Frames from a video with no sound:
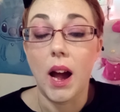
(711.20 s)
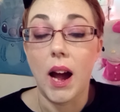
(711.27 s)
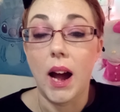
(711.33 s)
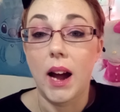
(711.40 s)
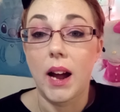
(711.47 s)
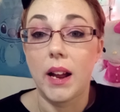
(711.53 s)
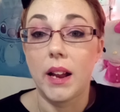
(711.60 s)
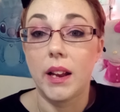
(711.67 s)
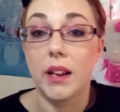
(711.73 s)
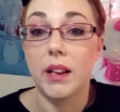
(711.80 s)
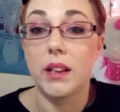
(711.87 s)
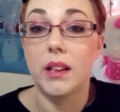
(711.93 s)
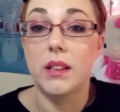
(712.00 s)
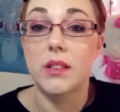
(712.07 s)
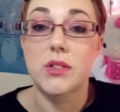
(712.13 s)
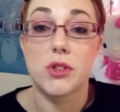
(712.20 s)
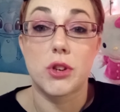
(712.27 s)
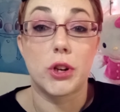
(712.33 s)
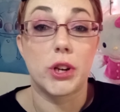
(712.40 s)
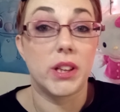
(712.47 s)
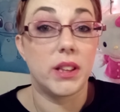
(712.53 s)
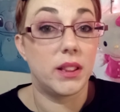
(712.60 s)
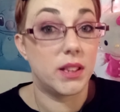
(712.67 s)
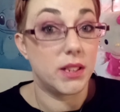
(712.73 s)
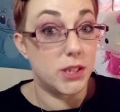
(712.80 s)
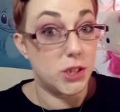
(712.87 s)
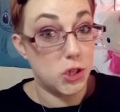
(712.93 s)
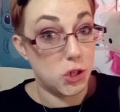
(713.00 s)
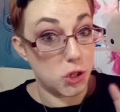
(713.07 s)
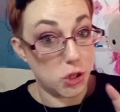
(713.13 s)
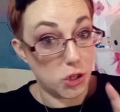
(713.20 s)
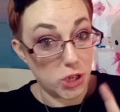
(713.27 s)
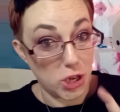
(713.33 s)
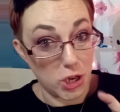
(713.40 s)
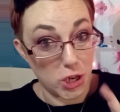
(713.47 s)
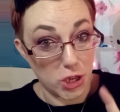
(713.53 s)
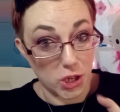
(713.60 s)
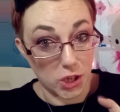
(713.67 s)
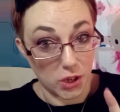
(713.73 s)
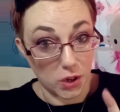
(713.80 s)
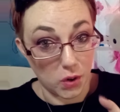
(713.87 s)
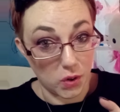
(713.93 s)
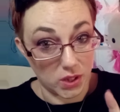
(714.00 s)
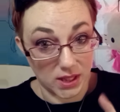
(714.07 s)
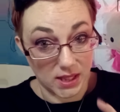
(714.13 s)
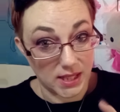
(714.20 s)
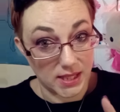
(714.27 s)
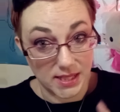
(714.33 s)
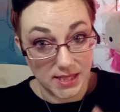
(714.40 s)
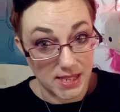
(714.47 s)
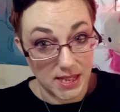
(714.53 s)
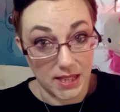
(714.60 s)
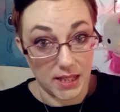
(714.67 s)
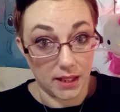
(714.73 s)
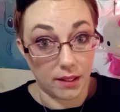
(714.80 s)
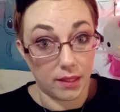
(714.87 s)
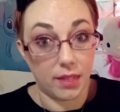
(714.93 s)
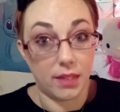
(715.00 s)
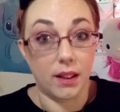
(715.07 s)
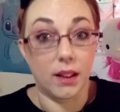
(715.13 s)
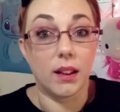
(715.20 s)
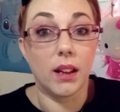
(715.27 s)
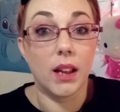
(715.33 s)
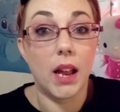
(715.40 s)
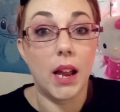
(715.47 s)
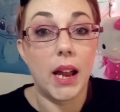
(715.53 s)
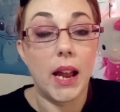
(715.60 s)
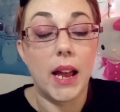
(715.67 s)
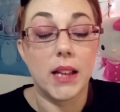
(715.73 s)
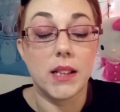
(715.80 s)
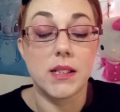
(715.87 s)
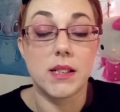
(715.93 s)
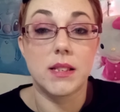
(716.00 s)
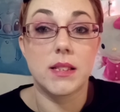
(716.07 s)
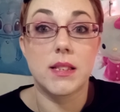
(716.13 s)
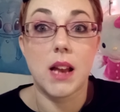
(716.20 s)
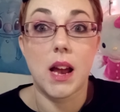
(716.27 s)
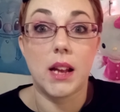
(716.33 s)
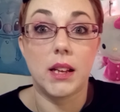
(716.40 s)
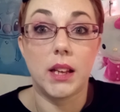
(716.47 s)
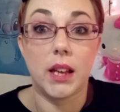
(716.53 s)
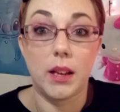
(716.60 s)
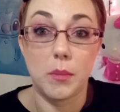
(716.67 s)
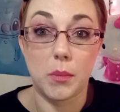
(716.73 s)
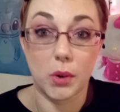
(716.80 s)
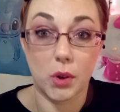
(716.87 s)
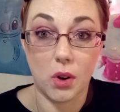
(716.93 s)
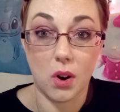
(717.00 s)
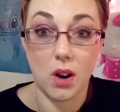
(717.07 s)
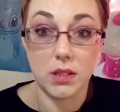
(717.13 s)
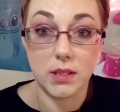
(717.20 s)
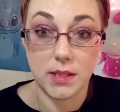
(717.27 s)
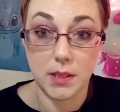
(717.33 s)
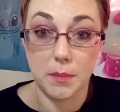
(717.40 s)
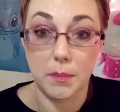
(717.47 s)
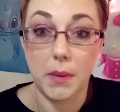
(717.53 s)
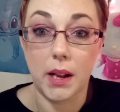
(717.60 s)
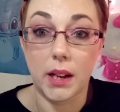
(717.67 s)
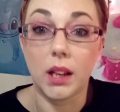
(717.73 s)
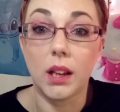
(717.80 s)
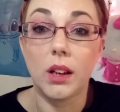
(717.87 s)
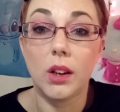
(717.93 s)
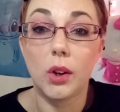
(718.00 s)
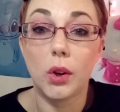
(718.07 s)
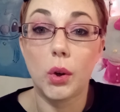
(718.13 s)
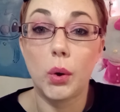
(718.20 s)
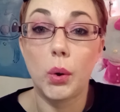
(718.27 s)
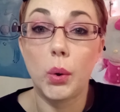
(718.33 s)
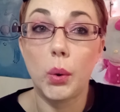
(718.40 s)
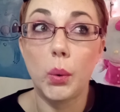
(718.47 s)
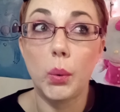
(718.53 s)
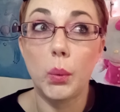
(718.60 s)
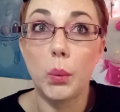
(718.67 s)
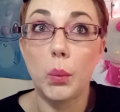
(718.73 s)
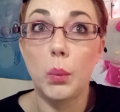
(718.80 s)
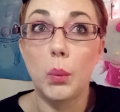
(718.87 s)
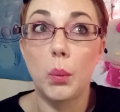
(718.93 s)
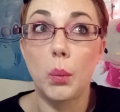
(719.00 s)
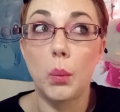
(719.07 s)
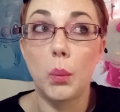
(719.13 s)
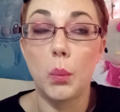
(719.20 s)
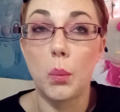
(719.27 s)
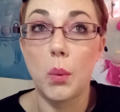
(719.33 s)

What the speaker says: I started the online dating thing, and I came across somebody who